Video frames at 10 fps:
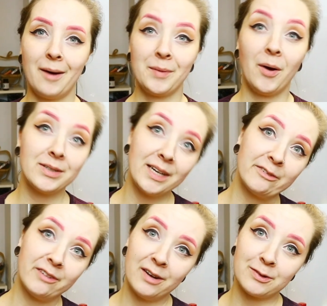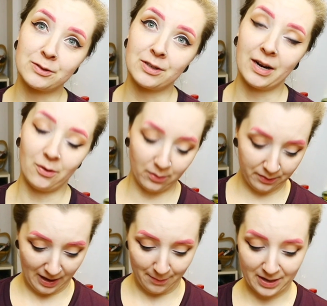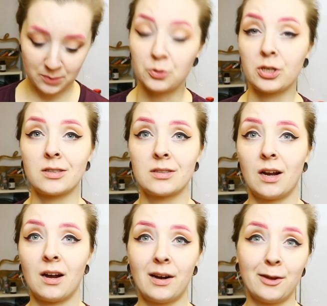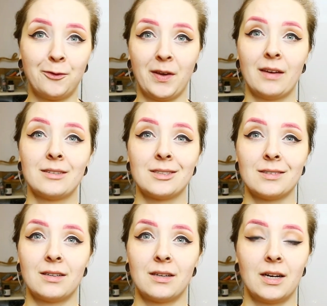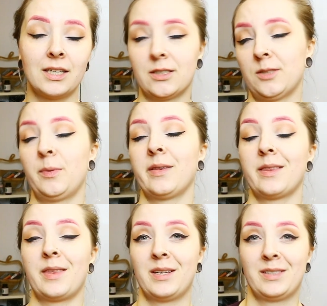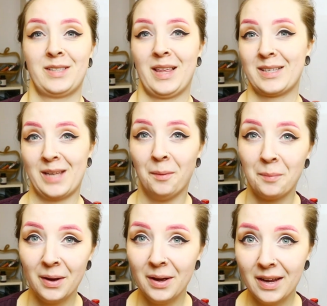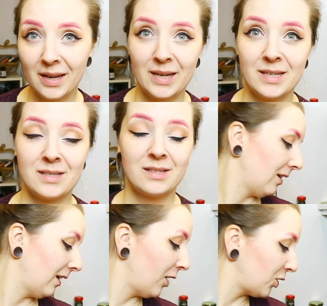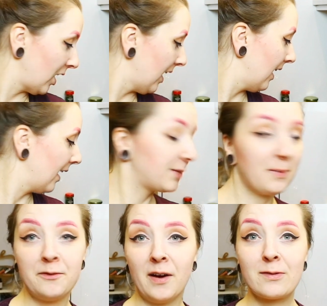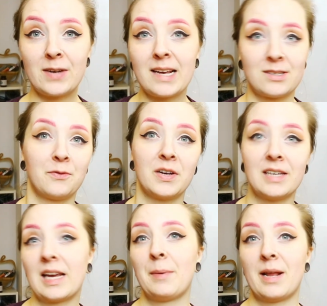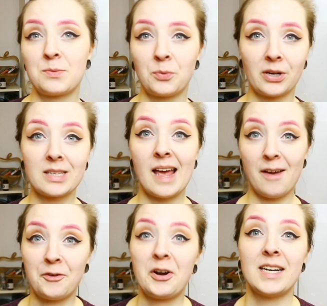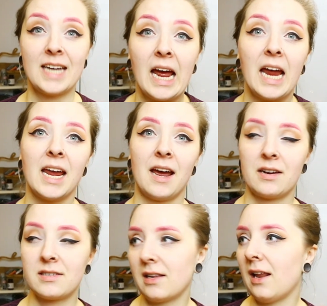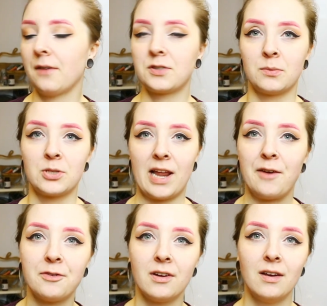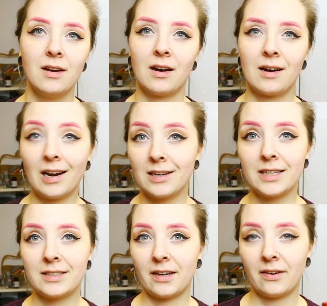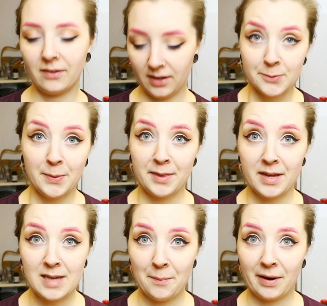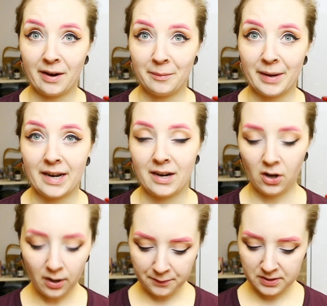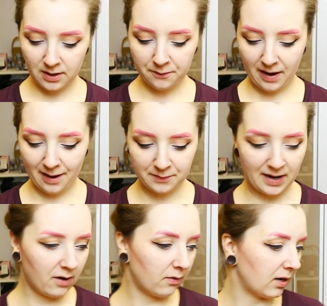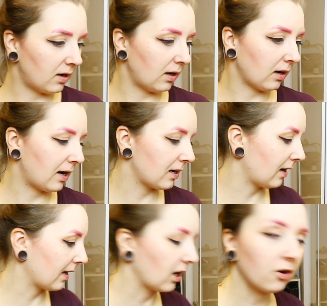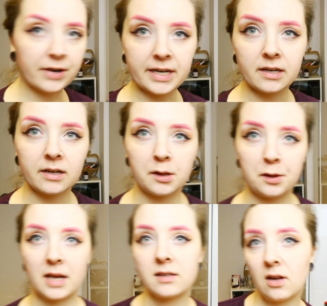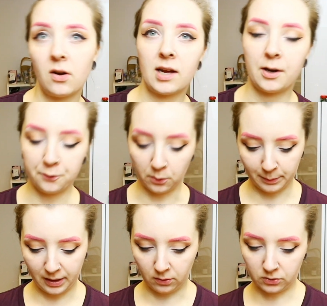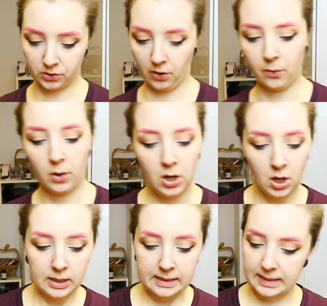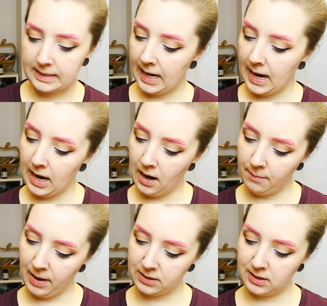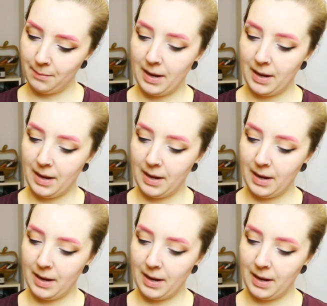I'm now on day 5 of trying all of the M&S products and I kind of figured I need to speed these things up. Because literally, it's been 5 days of eating M&S product every day and I still have so much left. I kind of need to speed things up a little bit. And a lot of the stuff I have now are kind of like ingredient things and not like a full meal. So today I'm actually